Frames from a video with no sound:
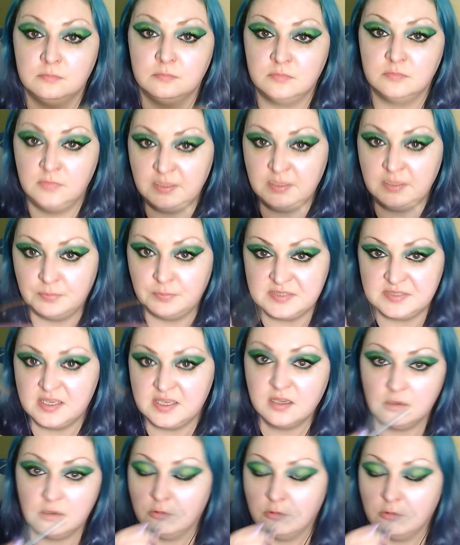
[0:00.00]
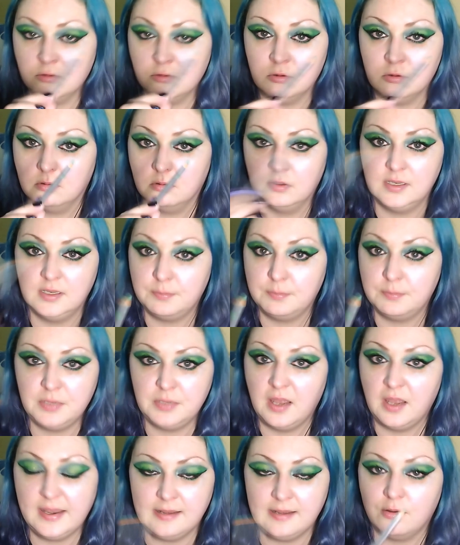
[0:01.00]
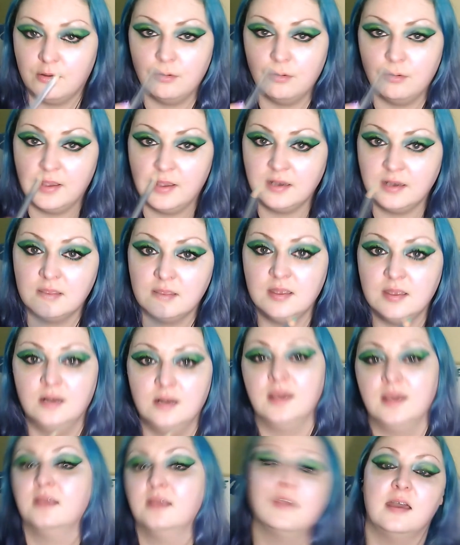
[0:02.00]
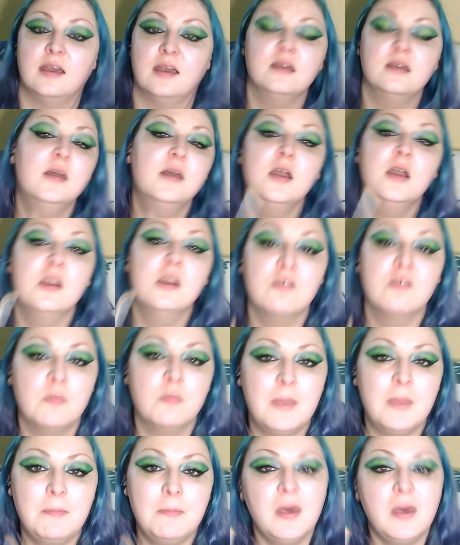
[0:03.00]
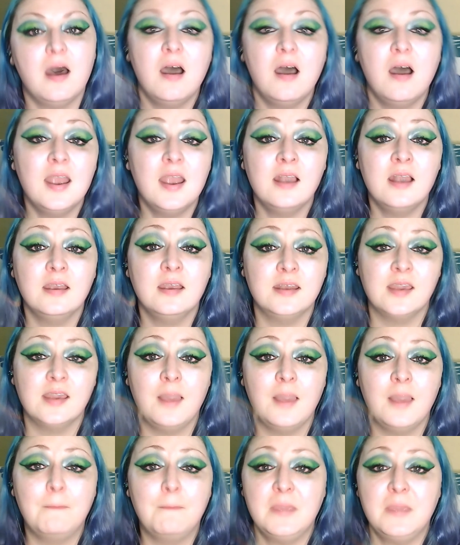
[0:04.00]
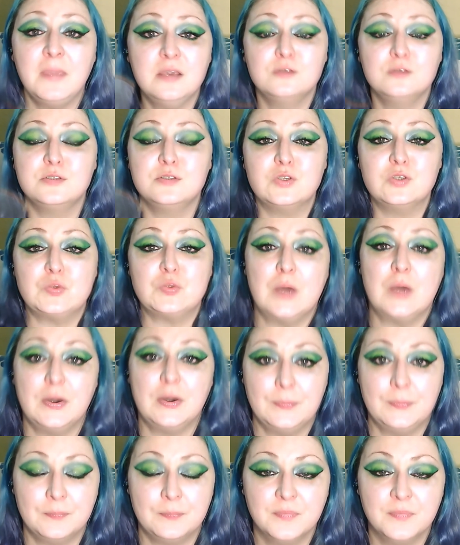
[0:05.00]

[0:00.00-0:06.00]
lipstick or lip liner or anything like that, remember eyeliner can be used as well,